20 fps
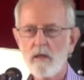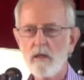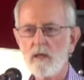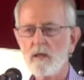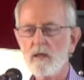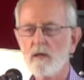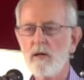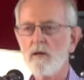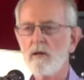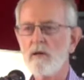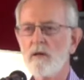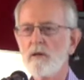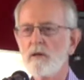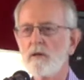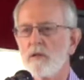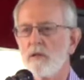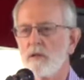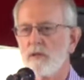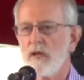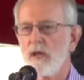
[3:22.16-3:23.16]
away. In our
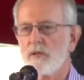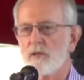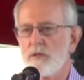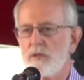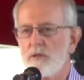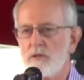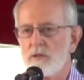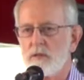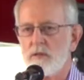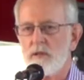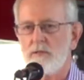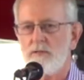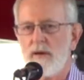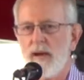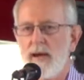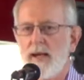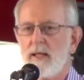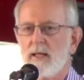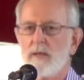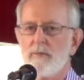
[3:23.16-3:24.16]
local elections,
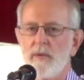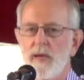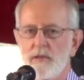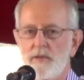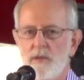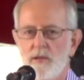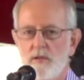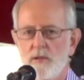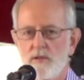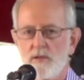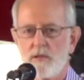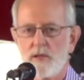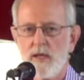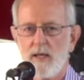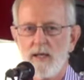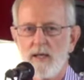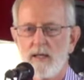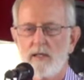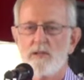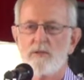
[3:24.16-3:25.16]
conveying the message,
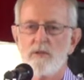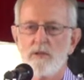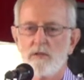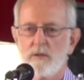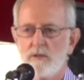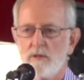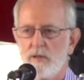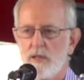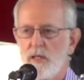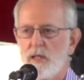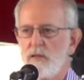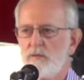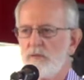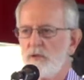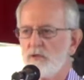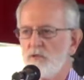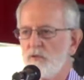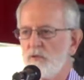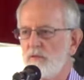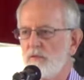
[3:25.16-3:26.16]
getting it to the
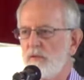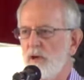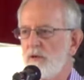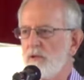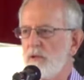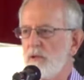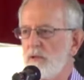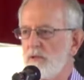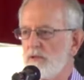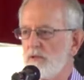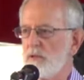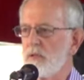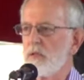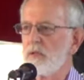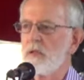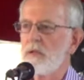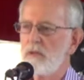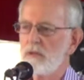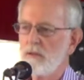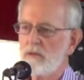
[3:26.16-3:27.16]
individual voters,
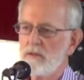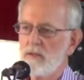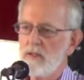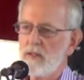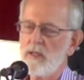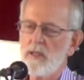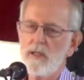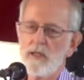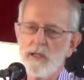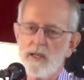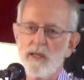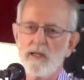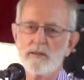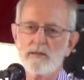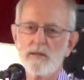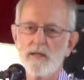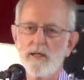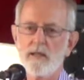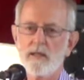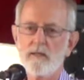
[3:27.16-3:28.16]
Dee
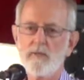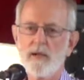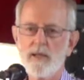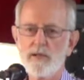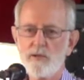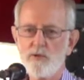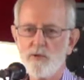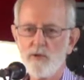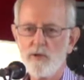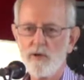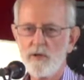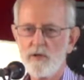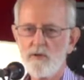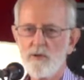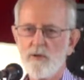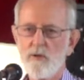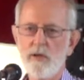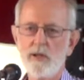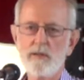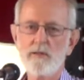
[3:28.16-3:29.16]
again talked about
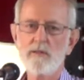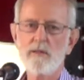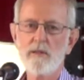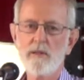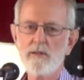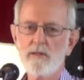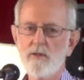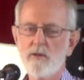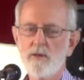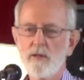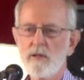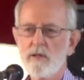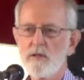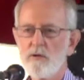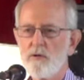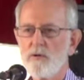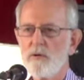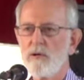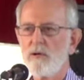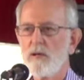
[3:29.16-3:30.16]
door-to-door.
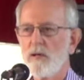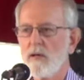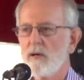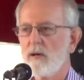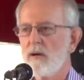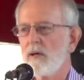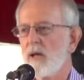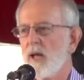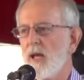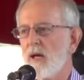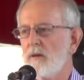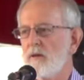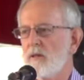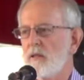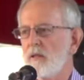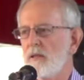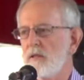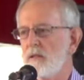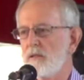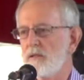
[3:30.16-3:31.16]
Door-to-door in our
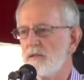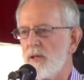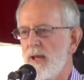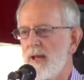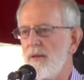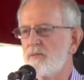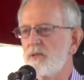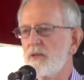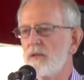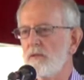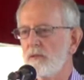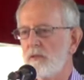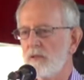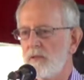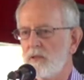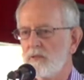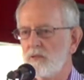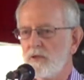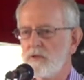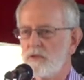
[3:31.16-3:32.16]
county is
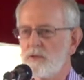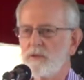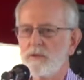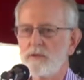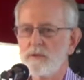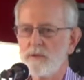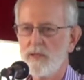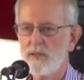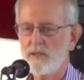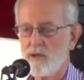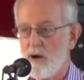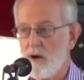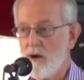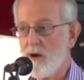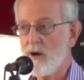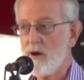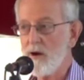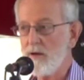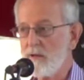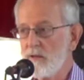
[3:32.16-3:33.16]
absolutely crucial. It's
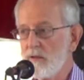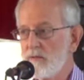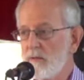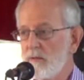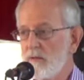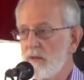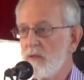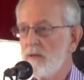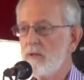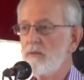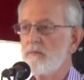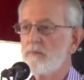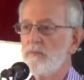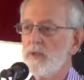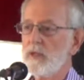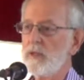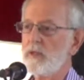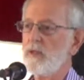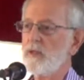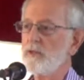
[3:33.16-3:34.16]
hard
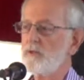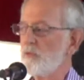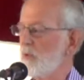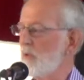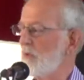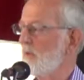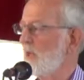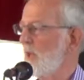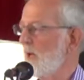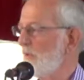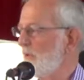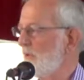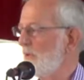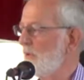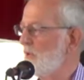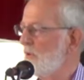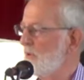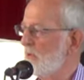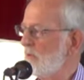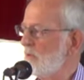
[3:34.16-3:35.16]
because we only have a
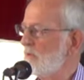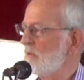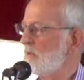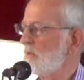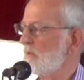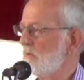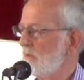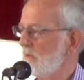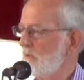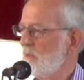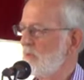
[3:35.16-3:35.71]
few